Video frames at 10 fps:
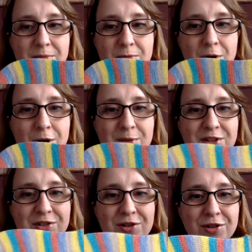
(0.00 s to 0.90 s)
warm
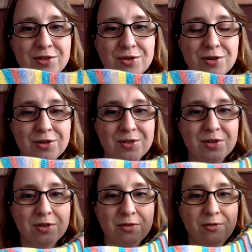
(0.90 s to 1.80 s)
and snug
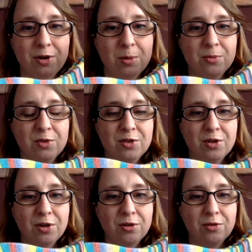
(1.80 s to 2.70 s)
socks from
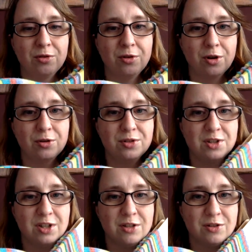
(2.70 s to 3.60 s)
the
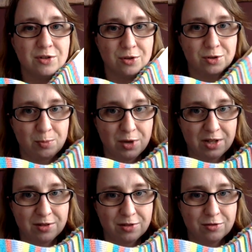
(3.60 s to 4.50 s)
Cosy socks
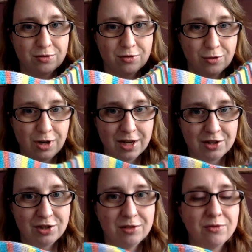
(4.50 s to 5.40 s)
pattern
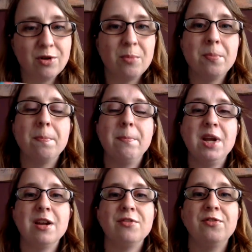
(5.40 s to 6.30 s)
collection from
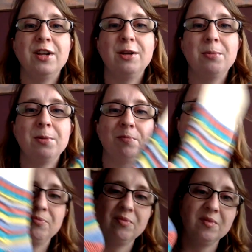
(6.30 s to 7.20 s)
Mina, Phillip,
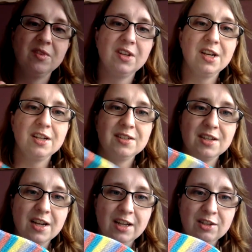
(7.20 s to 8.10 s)
the
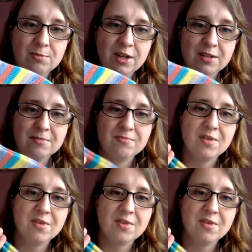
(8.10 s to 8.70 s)
knitting expat,